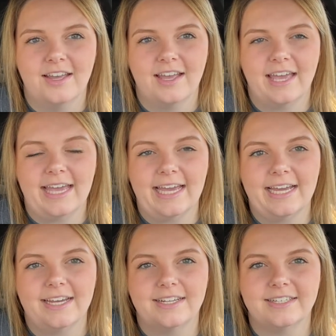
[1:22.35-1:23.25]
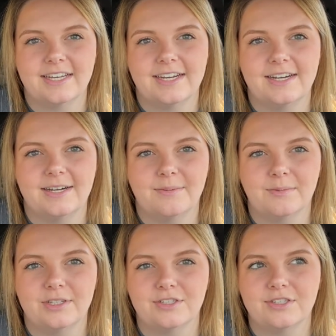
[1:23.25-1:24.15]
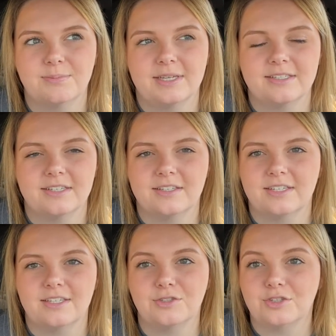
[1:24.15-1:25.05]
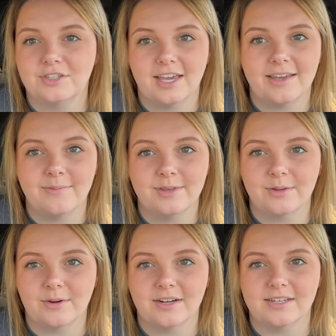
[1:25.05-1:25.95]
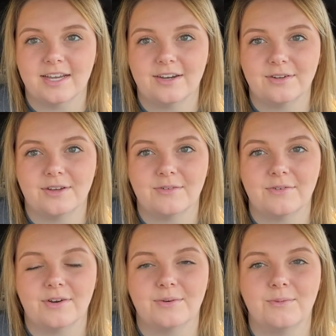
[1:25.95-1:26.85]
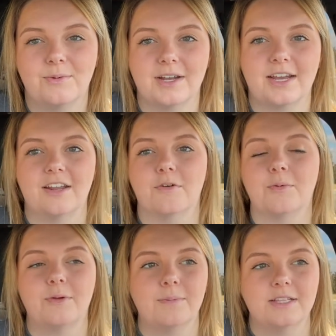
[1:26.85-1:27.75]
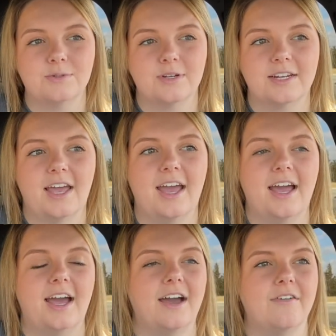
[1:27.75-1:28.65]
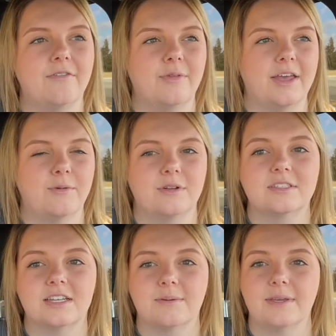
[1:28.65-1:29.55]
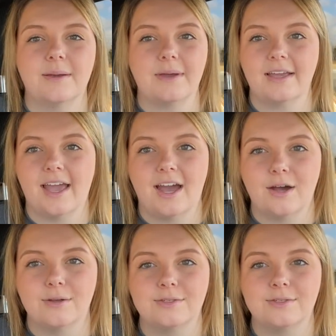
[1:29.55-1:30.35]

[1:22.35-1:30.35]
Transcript: and um, we just basically, she gave me the rundown of what kind of appointments we're gonna have, like what's gonna be at my house